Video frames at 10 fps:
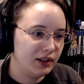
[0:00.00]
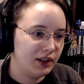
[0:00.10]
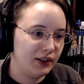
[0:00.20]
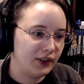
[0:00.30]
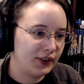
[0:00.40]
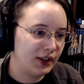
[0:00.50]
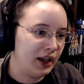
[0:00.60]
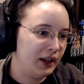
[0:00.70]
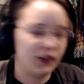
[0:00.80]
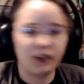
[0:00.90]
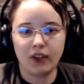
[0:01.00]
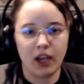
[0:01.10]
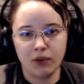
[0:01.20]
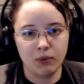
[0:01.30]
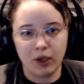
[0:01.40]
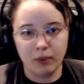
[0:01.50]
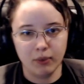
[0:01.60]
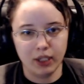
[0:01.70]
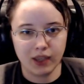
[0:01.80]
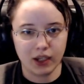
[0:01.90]
I don't want to
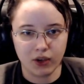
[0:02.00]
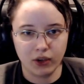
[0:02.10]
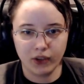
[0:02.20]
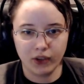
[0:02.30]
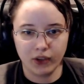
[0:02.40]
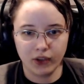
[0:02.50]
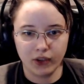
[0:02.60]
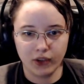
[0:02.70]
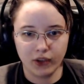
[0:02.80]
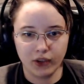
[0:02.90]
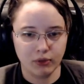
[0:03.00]
make that content anymore.